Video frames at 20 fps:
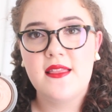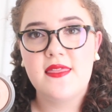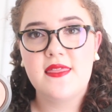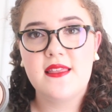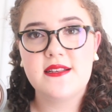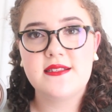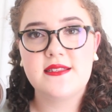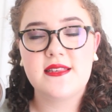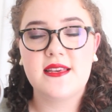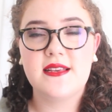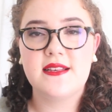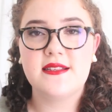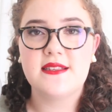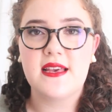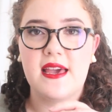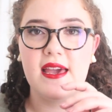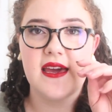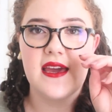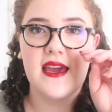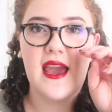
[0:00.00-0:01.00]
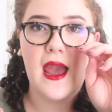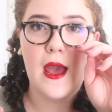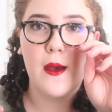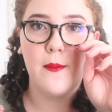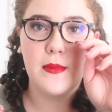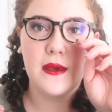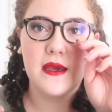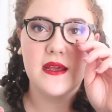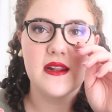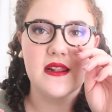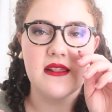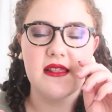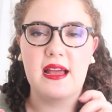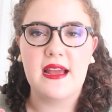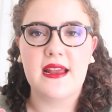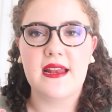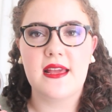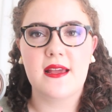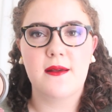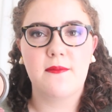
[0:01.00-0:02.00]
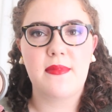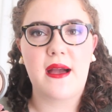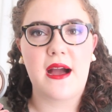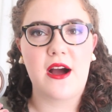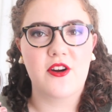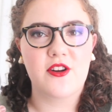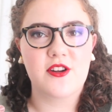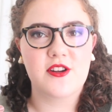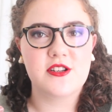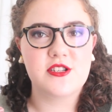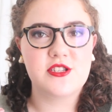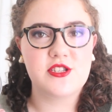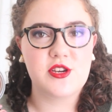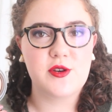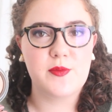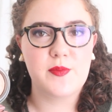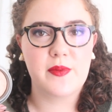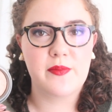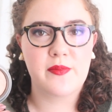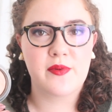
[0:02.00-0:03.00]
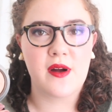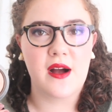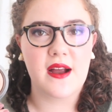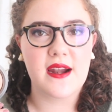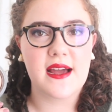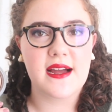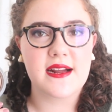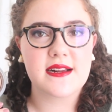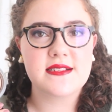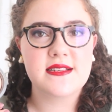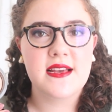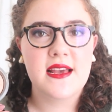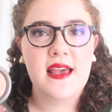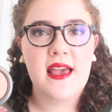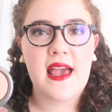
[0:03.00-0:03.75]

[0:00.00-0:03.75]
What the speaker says: This is a ambient lighting powder dupe product,